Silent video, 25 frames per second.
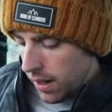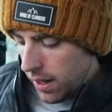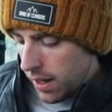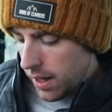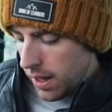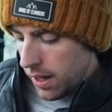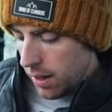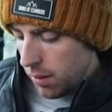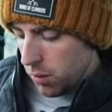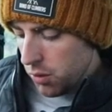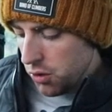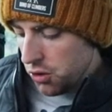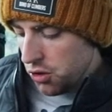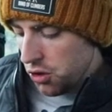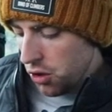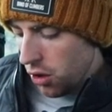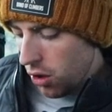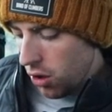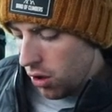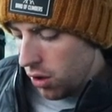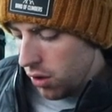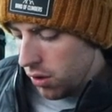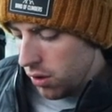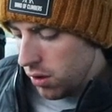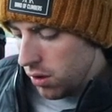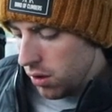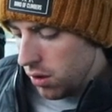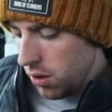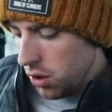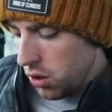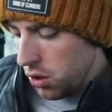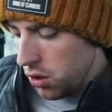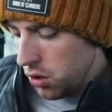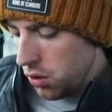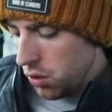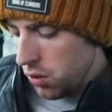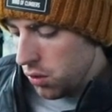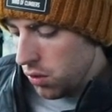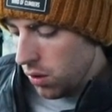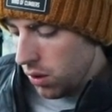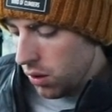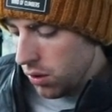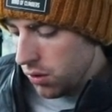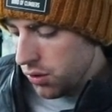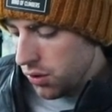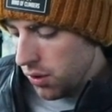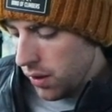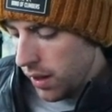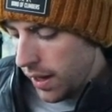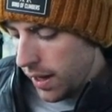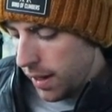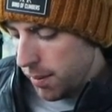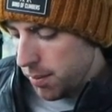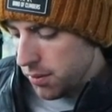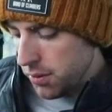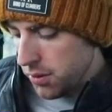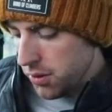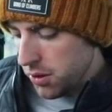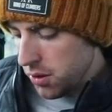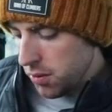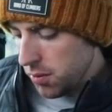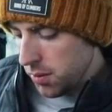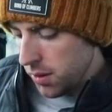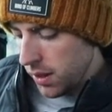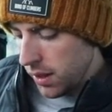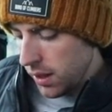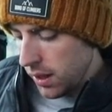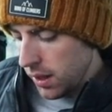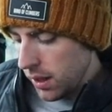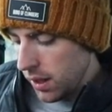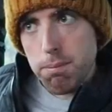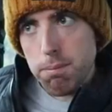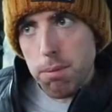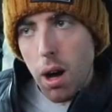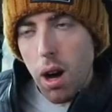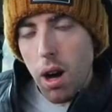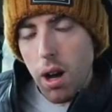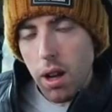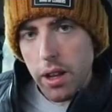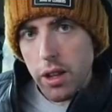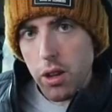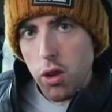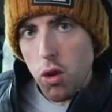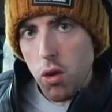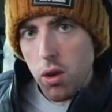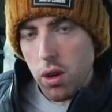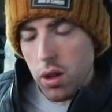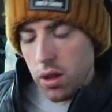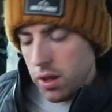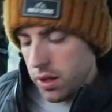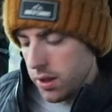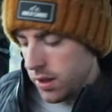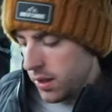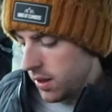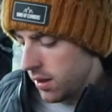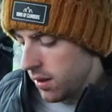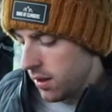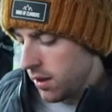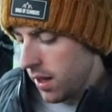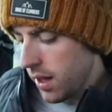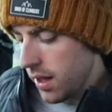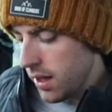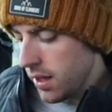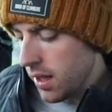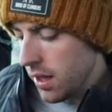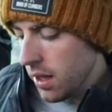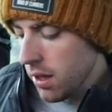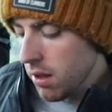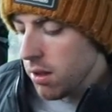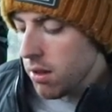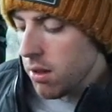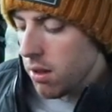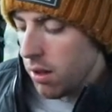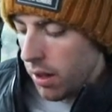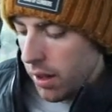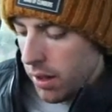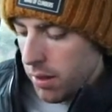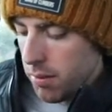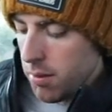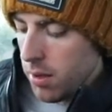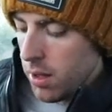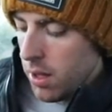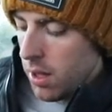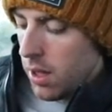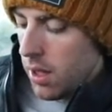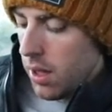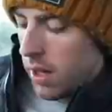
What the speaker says: with John, who also happens to be partly organising today's hill climb